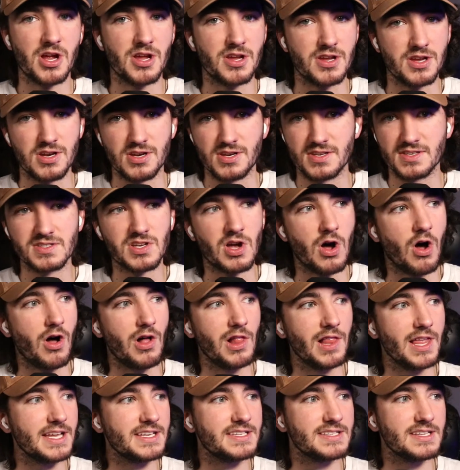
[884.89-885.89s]
You just
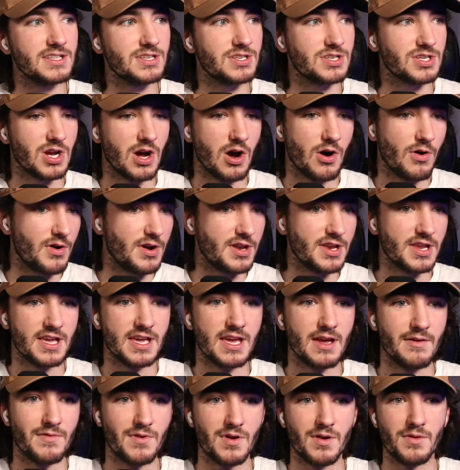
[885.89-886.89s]
call into the show and you
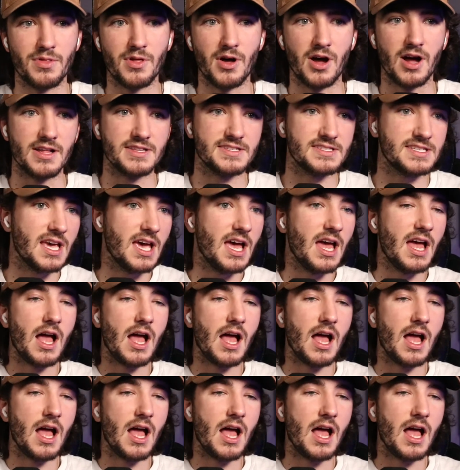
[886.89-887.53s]
give your thoughts.